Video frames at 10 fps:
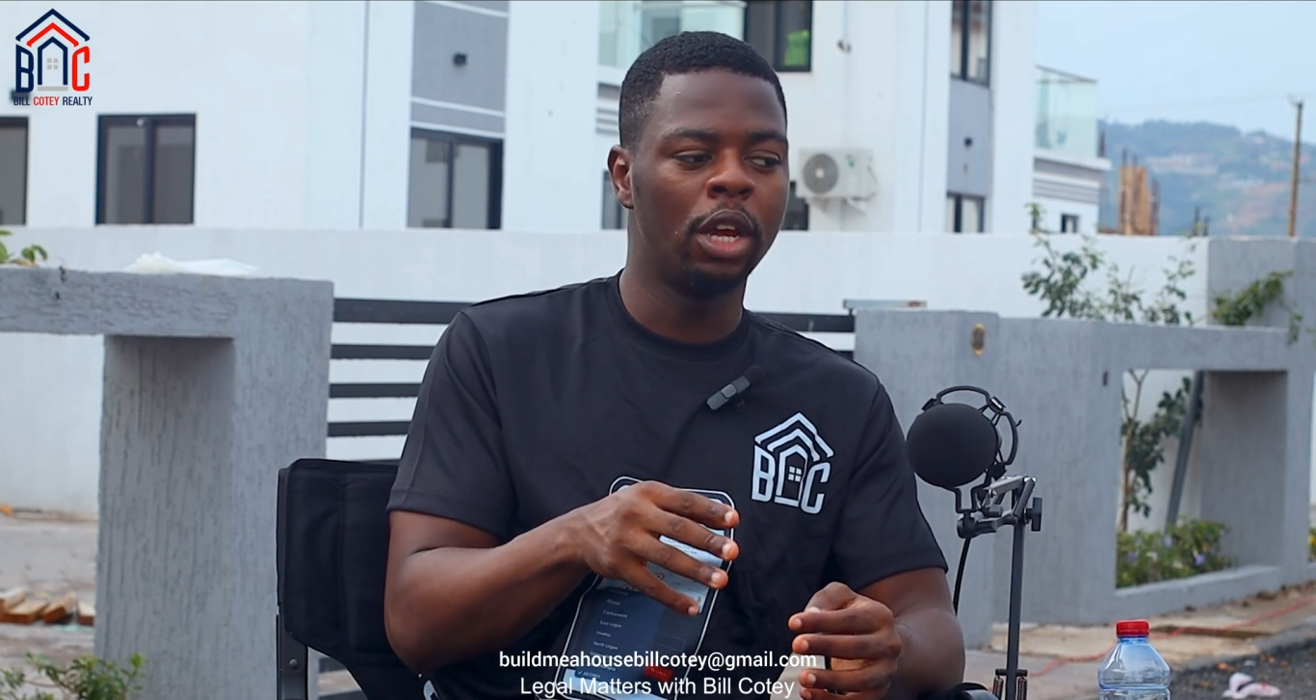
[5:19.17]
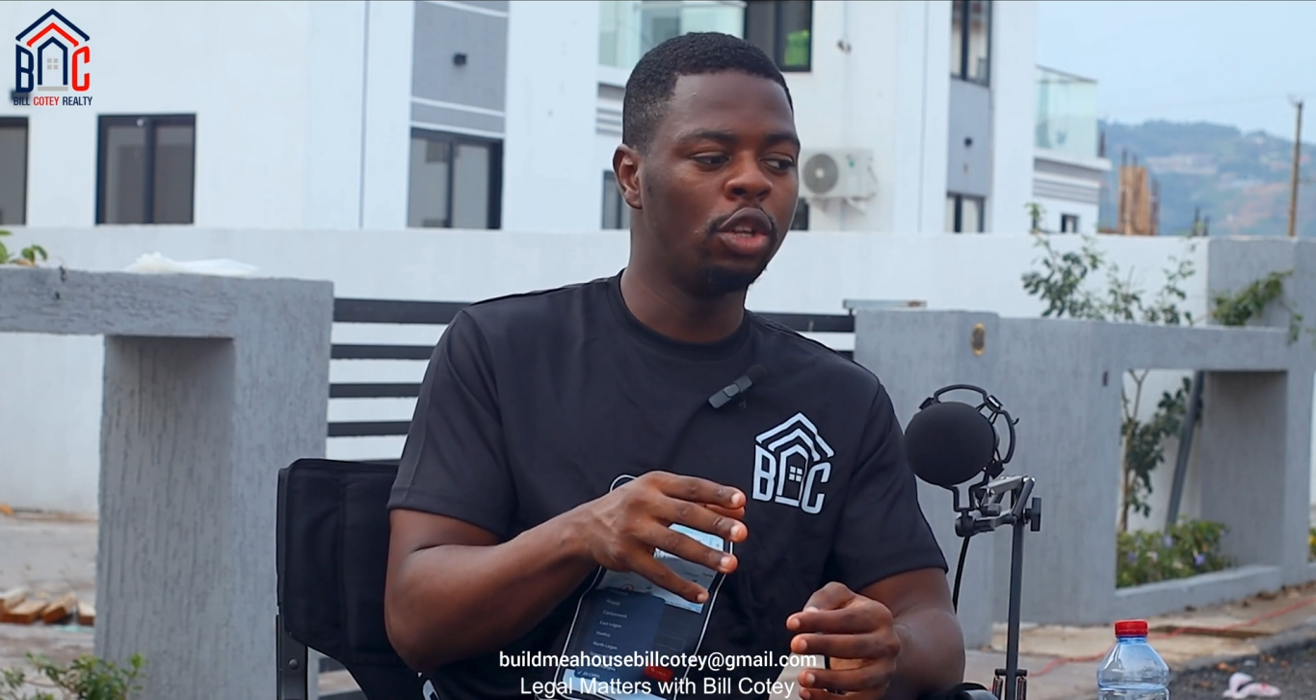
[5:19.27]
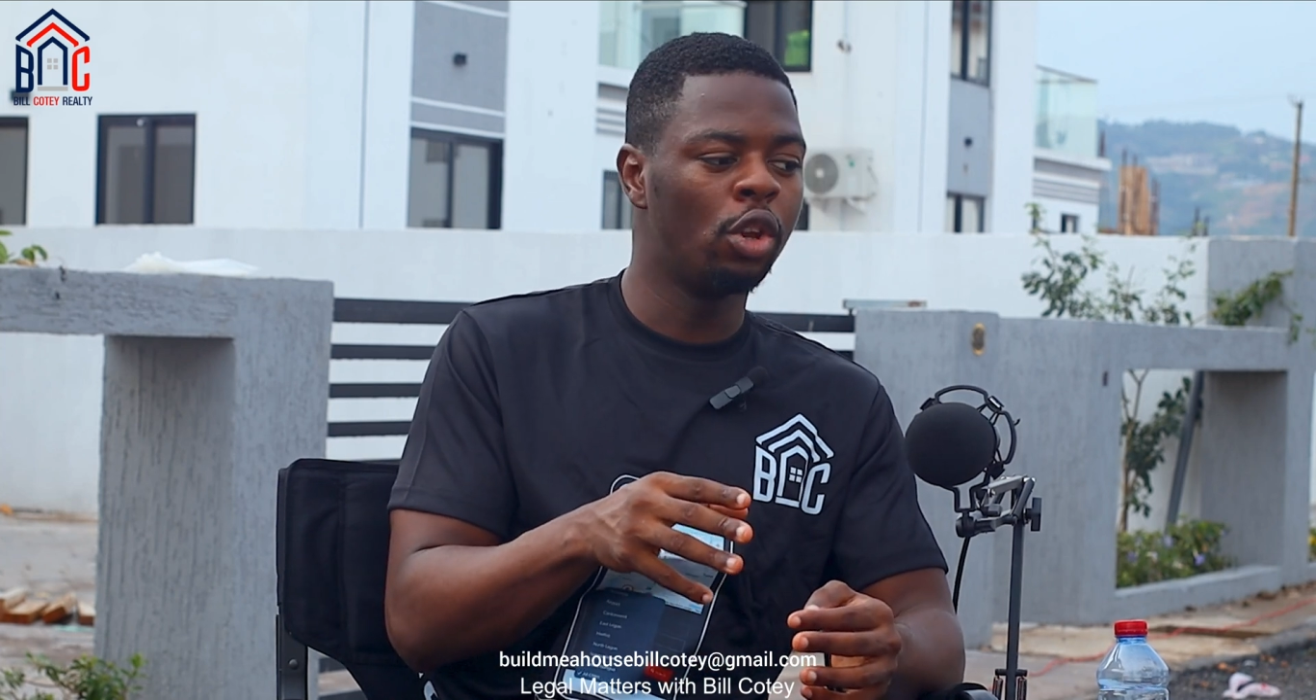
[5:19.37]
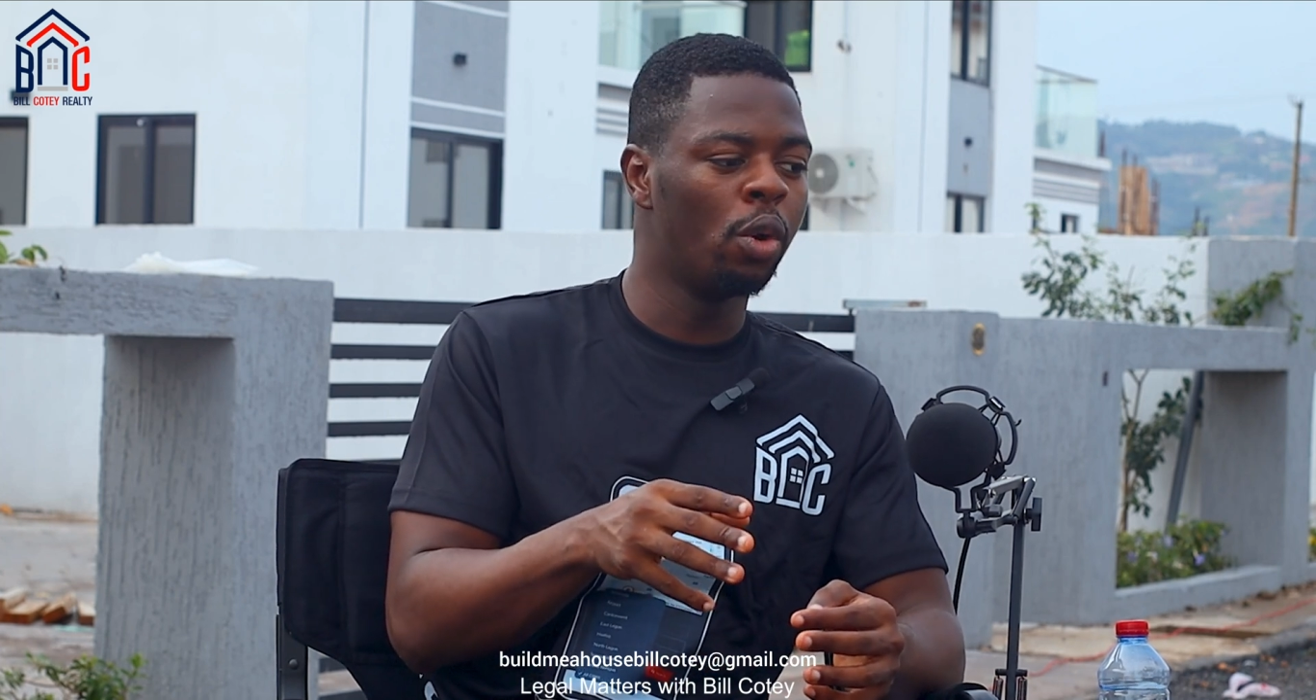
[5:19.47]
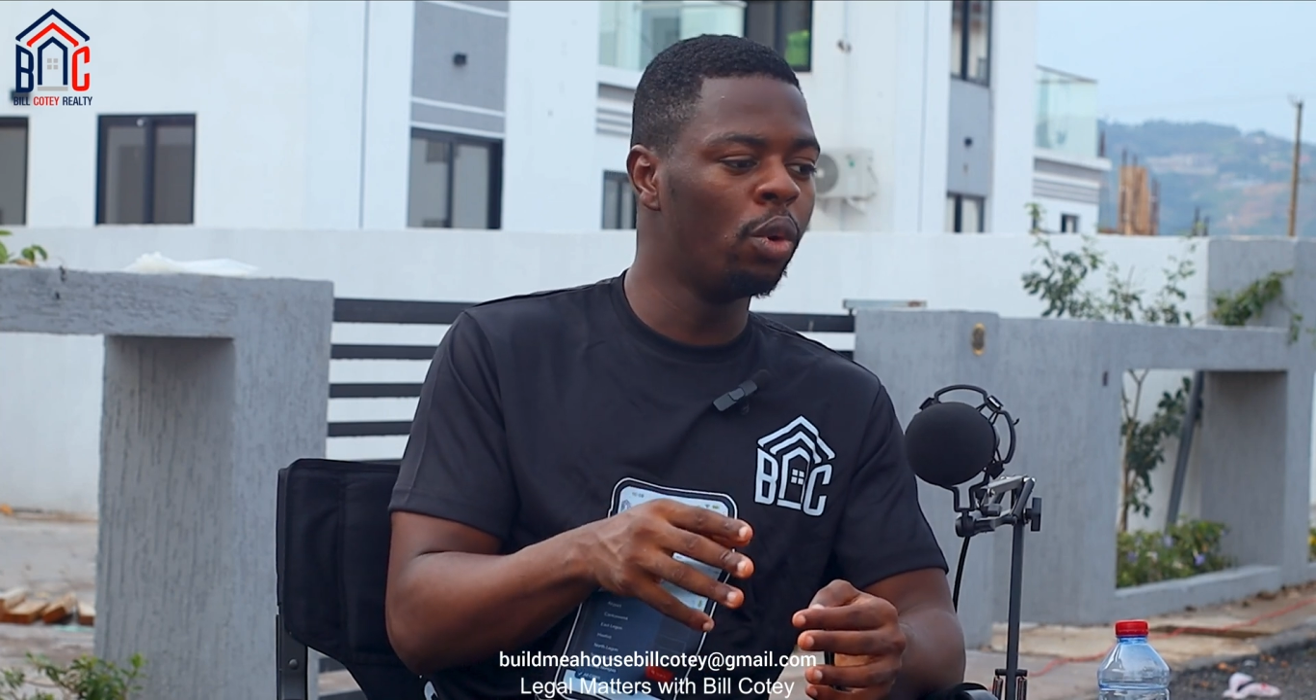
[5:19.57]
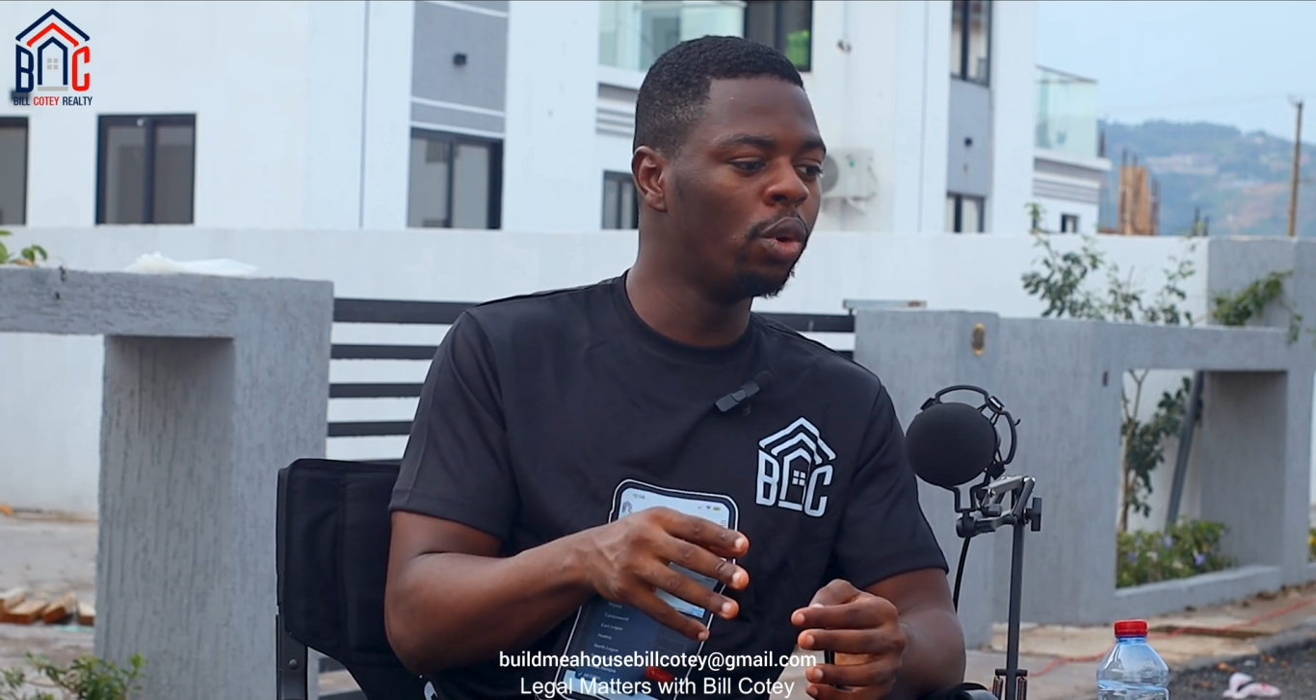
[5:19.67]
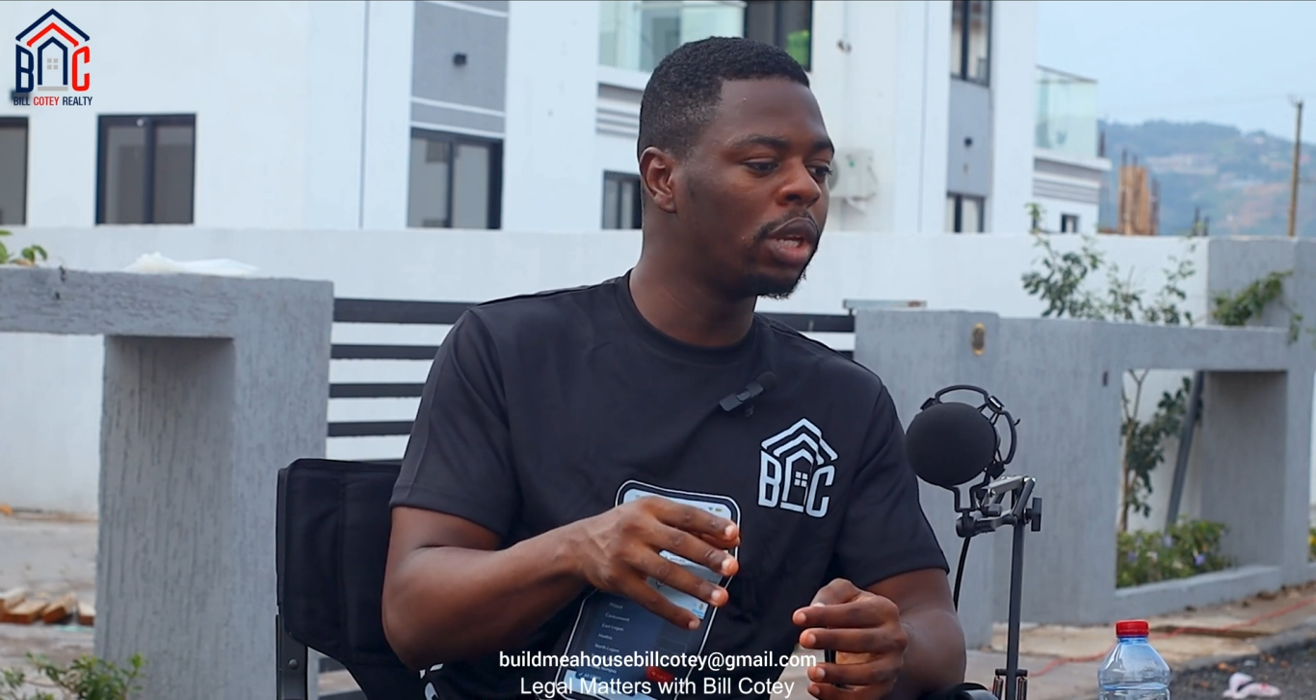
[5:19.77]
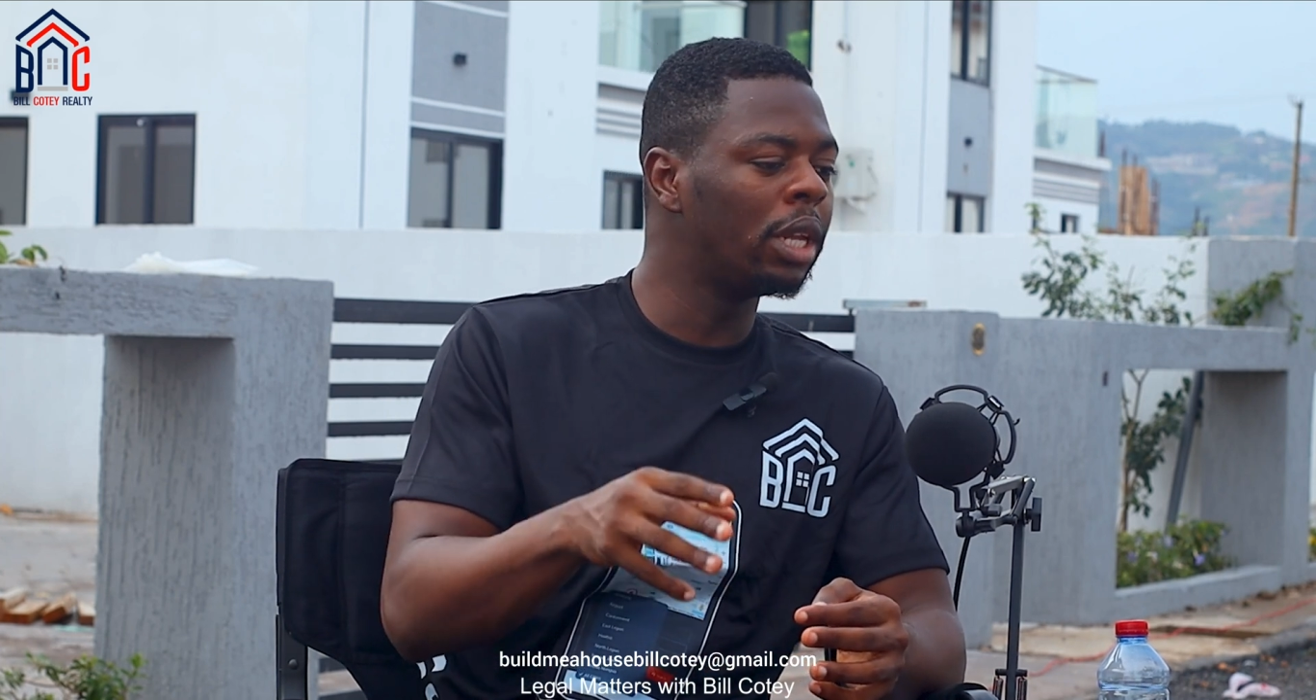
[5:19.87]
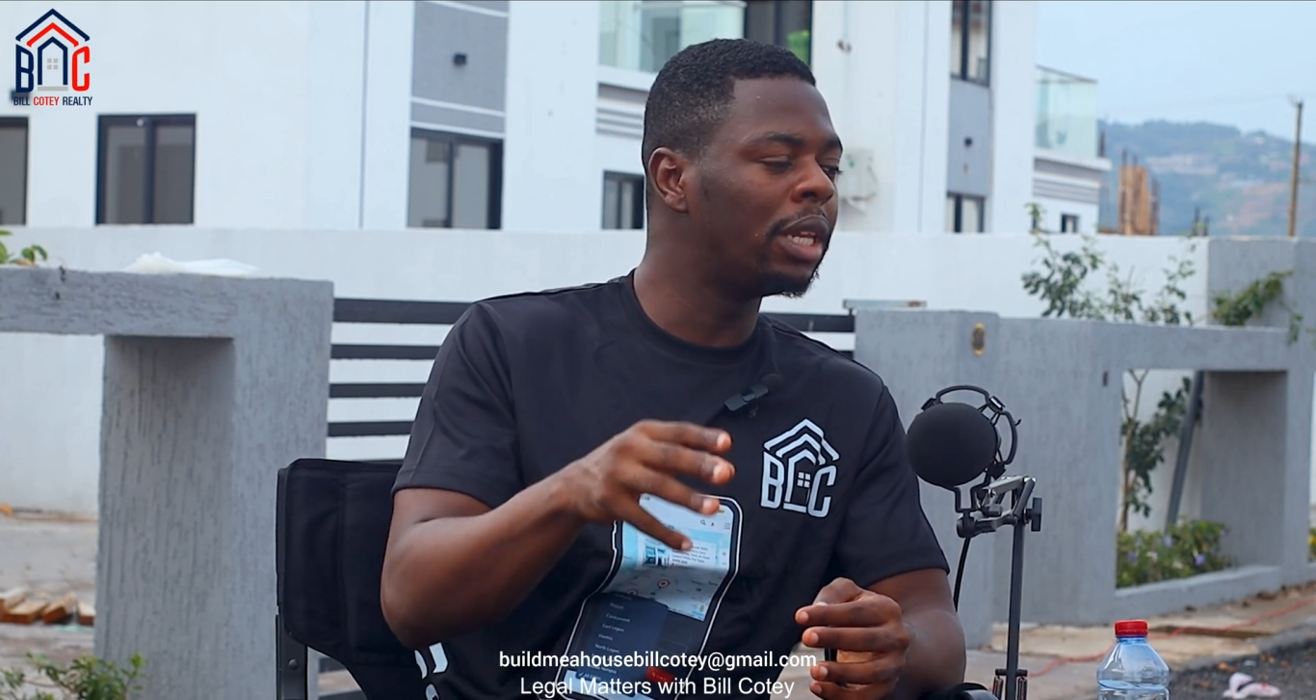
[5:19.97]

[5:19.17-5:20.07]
they will